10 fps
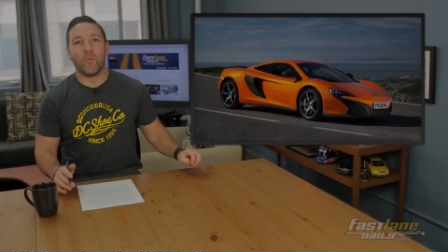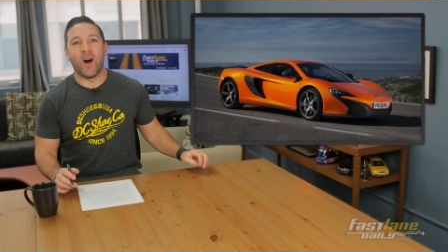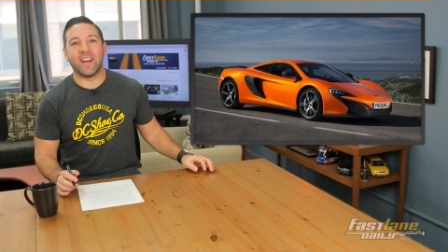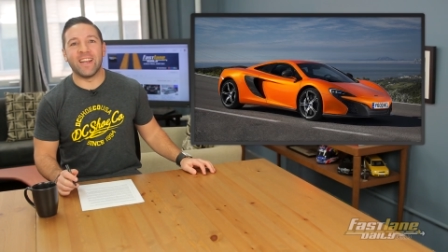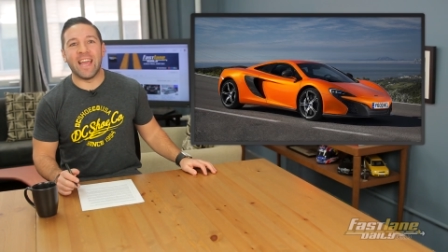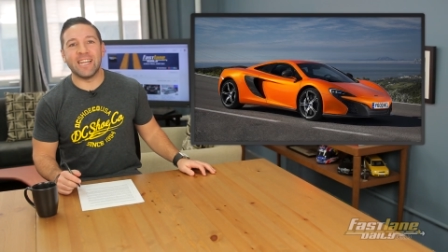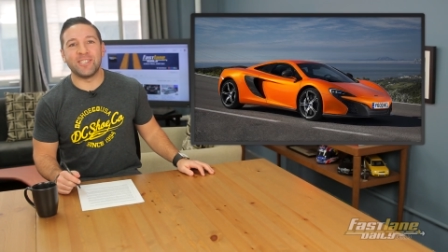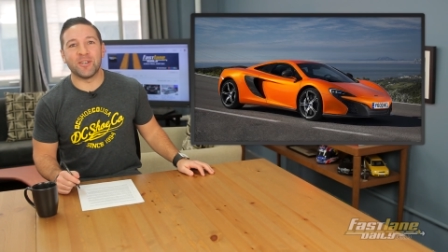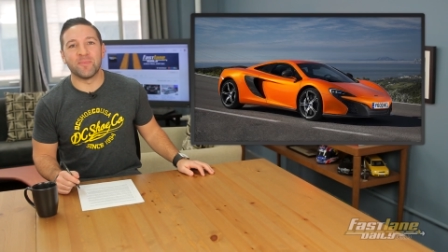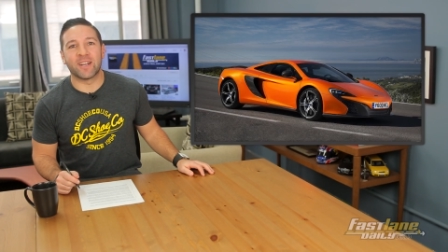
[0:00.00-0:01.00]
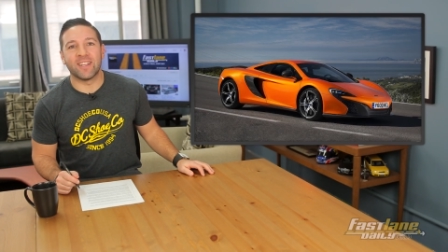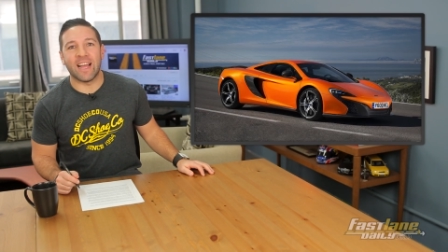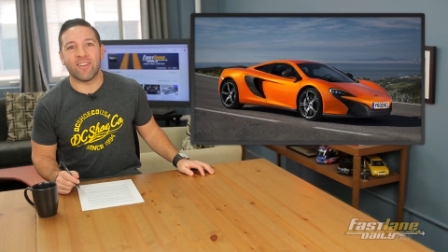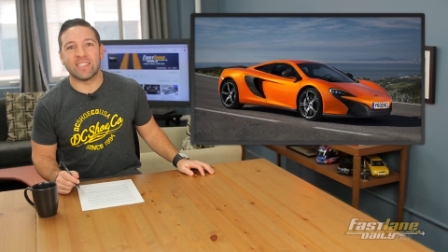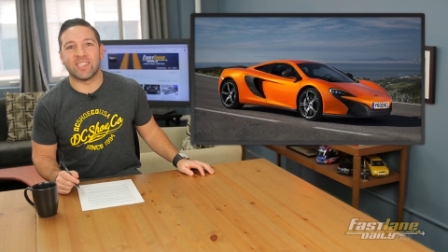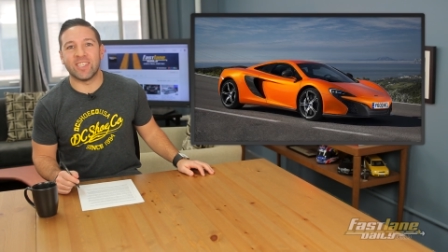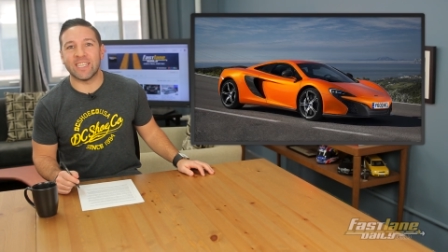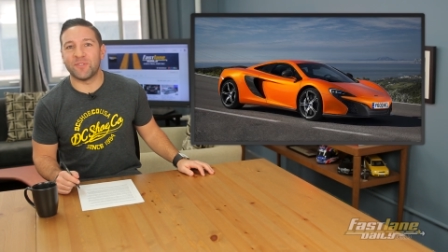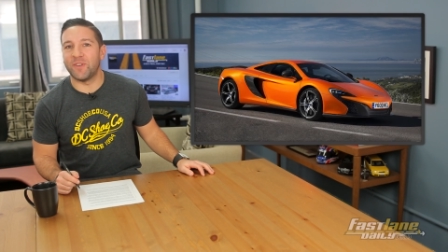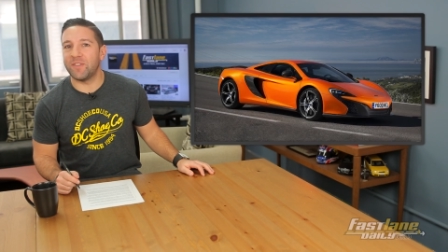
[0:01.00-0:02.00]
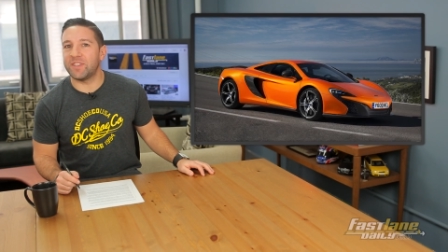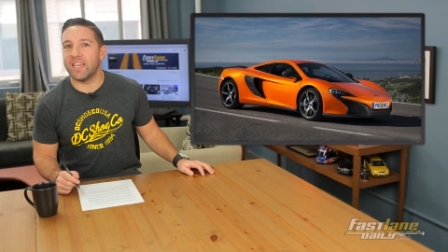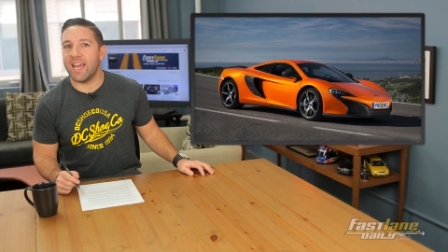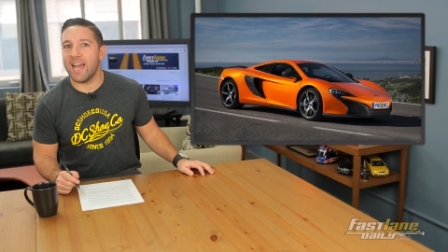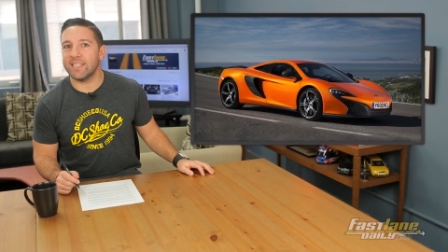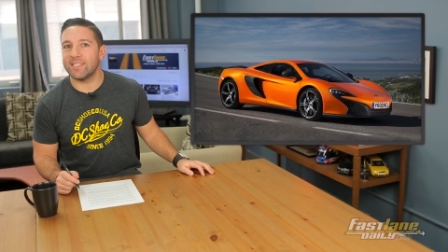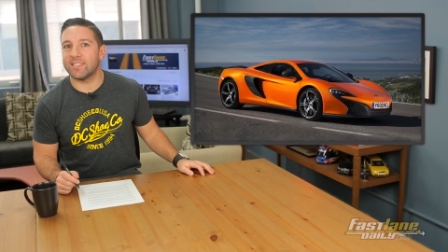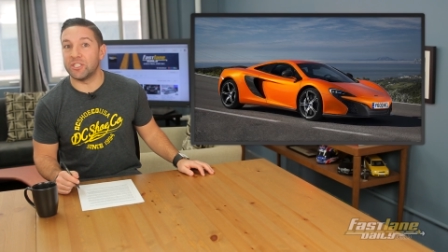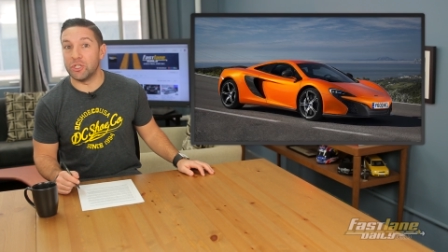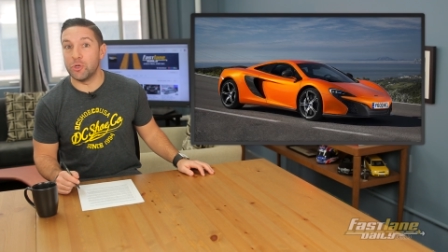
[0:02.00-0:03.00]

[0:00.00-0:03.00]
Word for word: Want an edgier McLaren 650S?